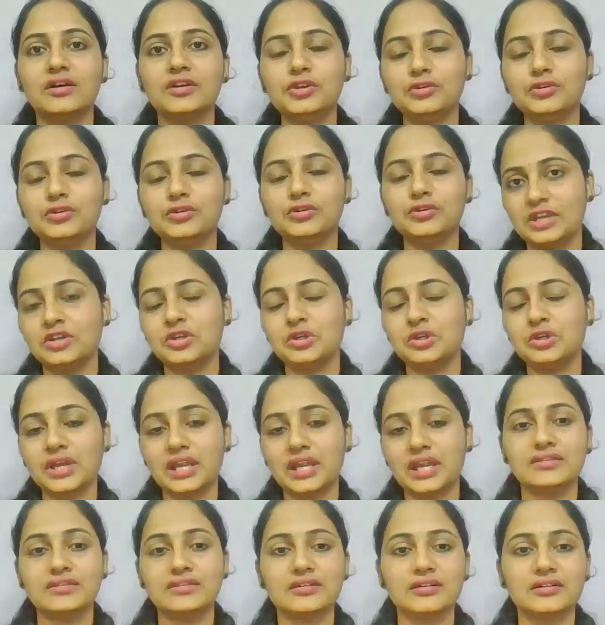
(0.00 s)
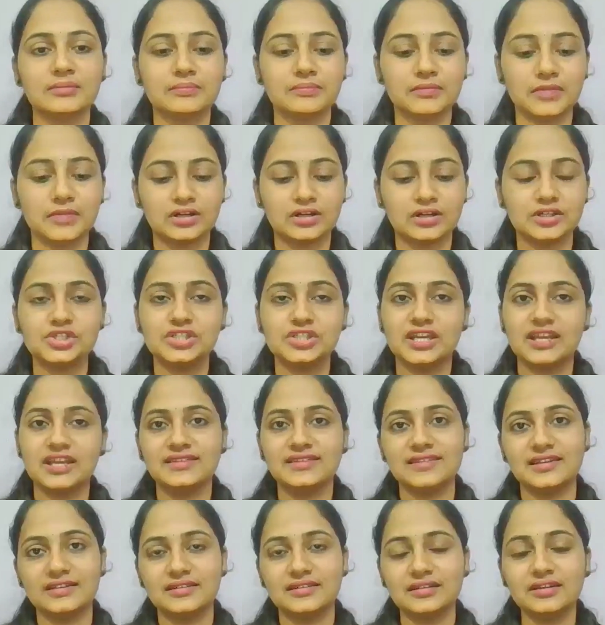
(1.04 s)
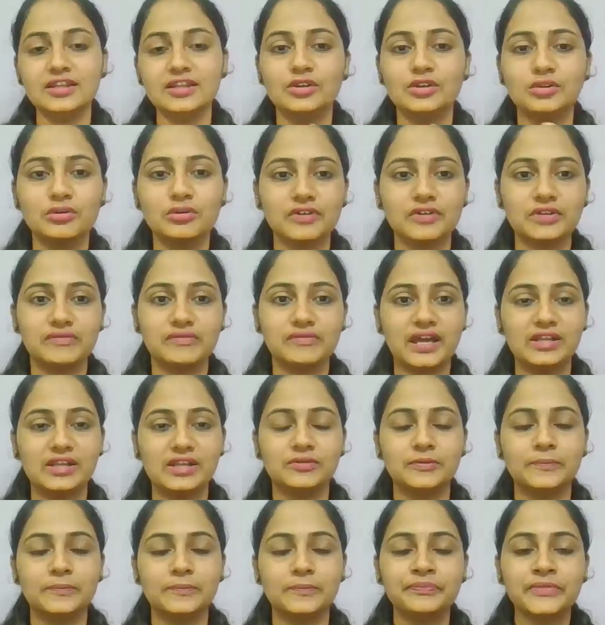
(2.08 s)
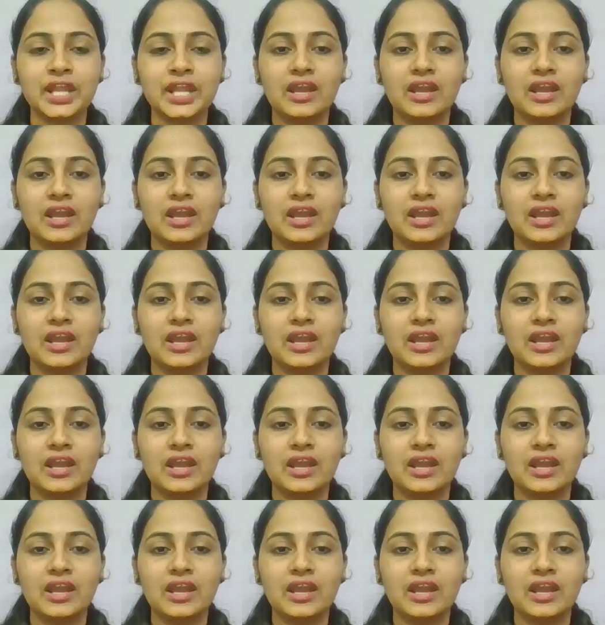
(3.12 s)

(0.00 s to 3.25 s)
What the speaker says: you tend to get the shares at a lower value.